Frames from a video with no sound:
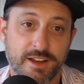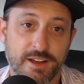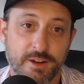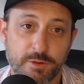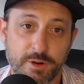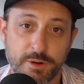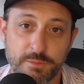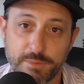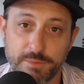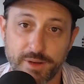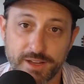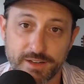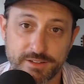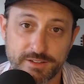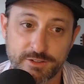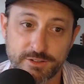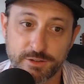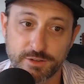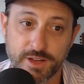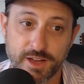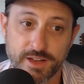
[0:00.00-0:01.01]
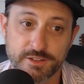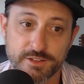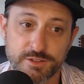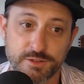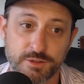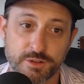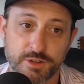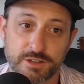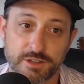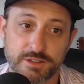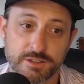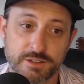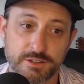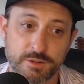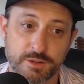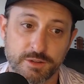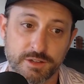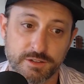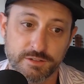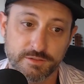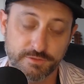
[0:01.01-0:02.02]
written by two guys who
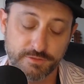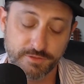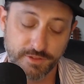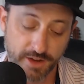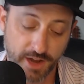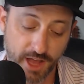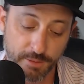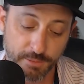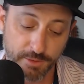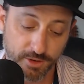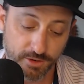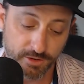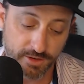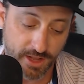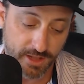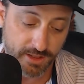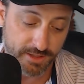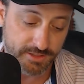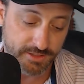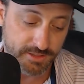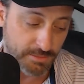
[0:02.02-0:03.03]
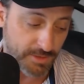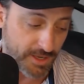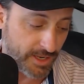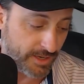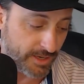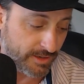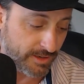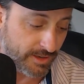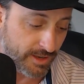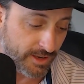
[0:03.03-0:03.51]
are phenomenal colleagues of mine,